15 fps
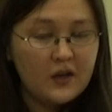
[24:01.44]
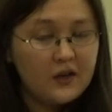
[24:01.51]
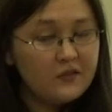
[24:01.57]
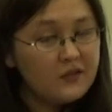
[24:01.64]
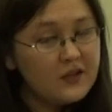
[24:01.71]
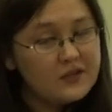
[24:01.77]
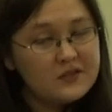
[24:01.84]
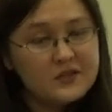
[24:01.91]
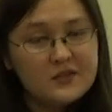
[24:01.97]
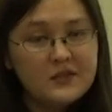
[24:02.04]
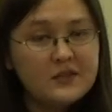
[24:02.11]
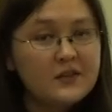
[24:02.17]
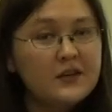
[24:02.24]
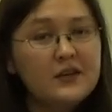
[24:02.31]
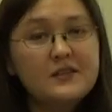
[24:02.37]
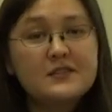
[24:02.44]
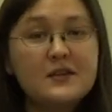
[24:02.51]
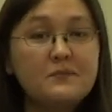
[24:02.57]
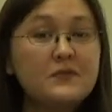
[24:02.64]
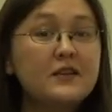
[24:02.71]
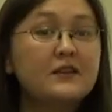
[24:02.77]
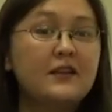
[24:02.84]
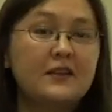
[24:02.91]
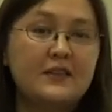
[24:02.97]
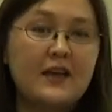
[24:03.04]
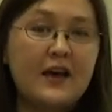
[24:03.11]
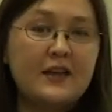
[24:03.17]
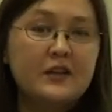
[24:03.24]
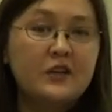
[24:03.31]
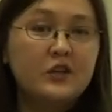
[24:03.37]
unless it's something like
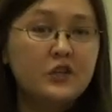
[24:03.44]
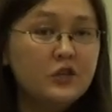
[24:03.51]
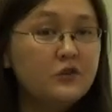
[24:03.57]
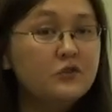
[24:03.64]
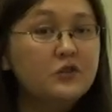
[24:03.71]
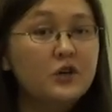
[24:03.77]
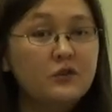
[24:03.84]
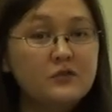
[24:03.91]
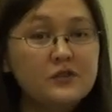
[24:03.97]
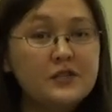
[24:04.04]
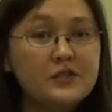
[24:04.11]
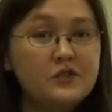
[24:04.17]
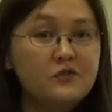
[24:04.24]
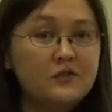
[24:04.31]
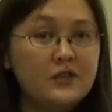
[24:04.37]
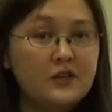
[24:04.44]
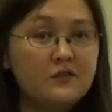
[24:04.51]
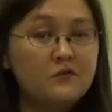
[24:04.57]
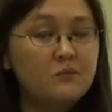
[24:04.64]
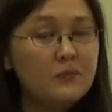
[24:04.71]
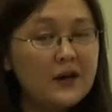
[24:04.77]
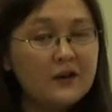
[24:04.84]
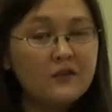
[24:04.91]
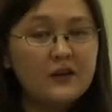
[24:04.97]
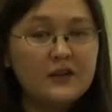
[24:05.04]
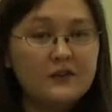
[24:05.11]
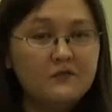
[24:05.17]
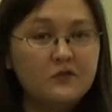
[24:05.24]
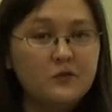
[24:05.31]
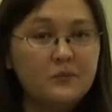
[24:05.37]
that, you don't need to give
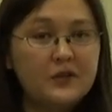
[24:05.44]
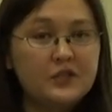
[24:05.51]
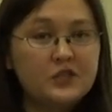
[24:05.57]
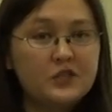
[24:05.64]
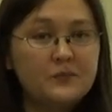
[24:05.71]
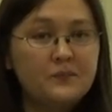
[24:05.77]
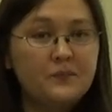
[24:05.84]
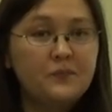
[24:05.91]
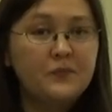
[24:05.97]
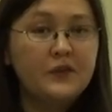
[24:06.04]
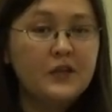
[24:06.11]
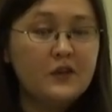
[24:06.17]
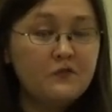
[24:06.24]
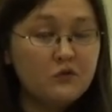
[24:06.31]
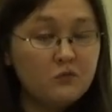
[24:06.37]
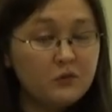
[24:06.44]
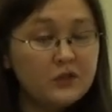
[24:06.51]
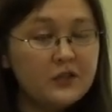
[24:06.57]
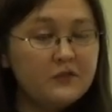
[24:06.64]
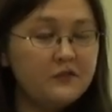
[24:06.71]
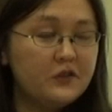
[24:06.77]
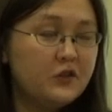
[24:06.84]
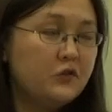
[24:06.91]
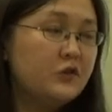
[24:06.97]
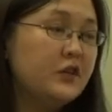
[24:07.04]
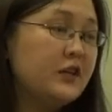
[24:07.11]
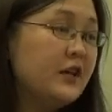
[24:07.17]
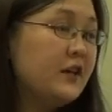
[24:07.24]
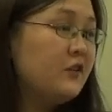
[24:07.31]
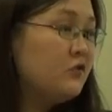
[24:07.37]
background information. If you really feel you
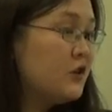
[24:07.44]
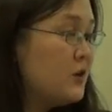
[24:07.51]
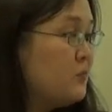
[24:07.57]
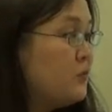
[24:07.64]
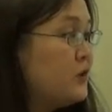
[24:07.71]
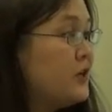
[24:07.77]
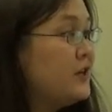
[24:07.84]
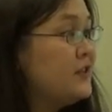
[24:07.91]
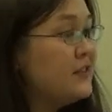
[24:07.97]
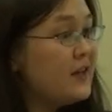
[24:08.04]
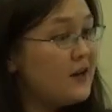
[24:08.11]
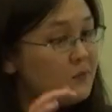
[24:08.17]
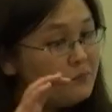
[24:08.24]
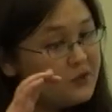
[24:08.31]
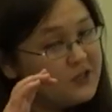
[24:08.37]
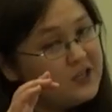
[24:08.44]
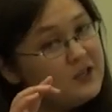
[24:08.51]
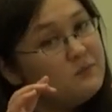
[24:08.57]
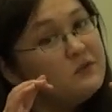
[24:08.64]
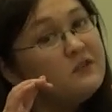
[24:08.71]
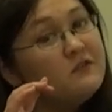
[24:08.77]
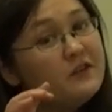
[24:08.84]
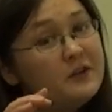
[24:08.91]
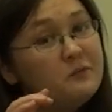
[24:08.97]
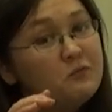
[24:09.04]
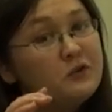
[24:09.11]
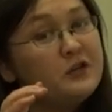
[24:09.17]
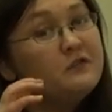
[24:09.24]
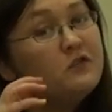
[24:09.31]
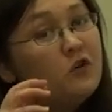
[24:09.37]
need it, you can put it in there, but keep it very
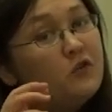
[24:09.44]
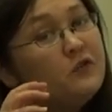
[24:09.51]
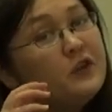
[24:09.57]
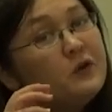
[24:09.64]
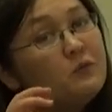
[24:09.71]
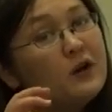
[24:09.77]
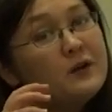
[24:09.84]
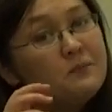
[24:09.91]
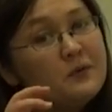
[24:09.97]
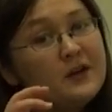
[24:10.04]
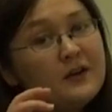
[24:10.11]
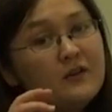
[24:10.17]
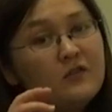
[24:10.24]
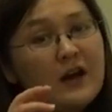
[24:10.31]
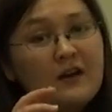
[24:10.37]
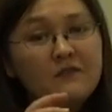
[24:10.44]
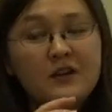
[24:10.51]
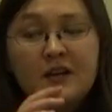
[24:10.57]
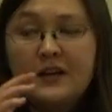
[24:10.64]
brief, only 1 paragraph.